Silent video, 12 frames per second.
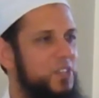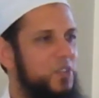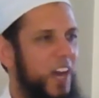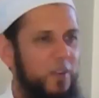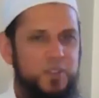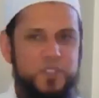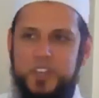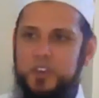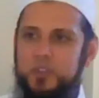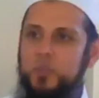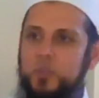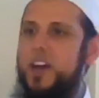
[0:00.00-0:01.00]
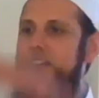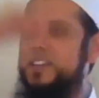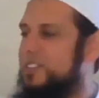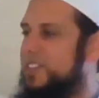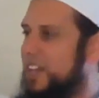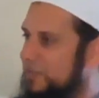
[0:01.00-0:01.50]
So how it's going to
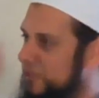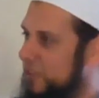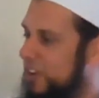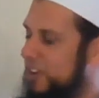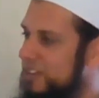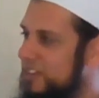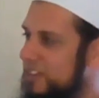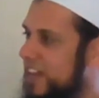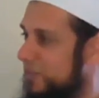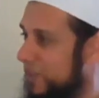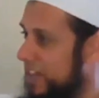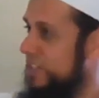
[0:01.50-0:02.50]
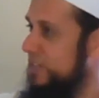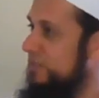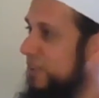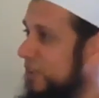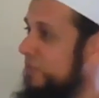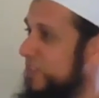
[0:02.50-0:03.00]
rise and fall
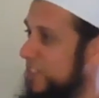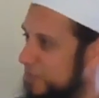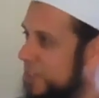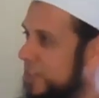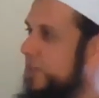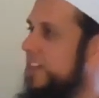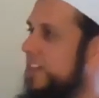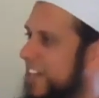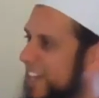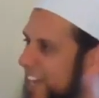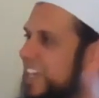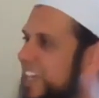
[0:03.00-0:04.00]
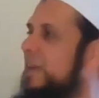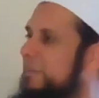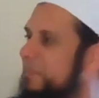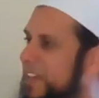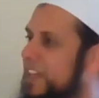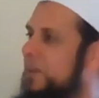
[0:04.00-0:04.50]
really, really quickly, and I can
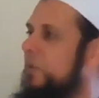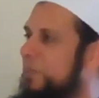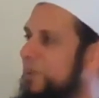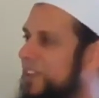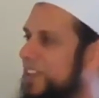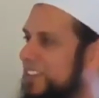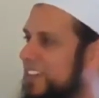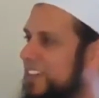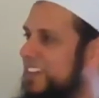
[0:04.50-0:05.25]
keep making it ripple like